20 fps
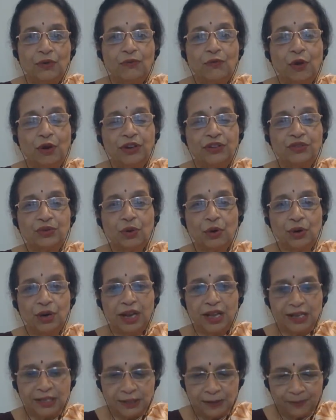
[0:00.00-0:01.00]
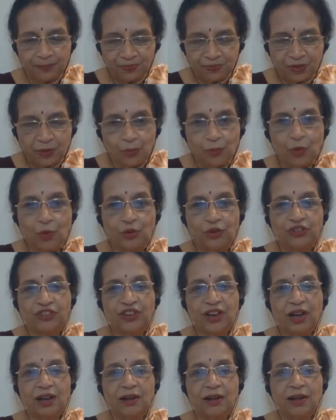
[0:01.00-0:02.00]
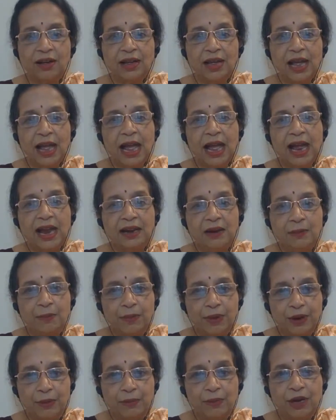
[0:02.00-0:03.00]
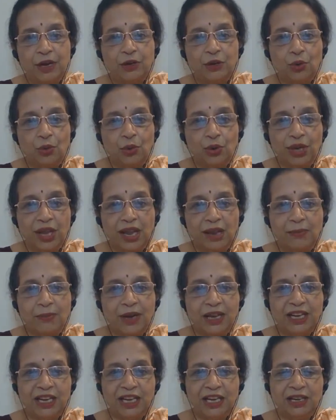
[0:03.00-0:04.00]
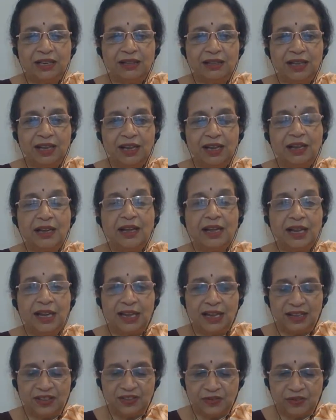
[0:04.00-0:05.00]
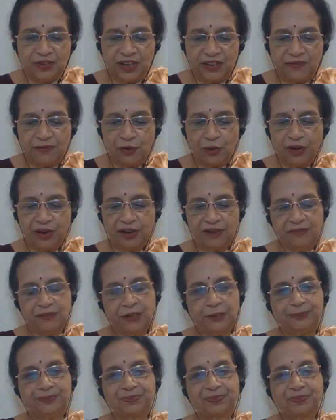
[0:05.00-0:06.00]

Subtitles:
what is called as moksha, and brahmaloke mahiyate. He is free forever.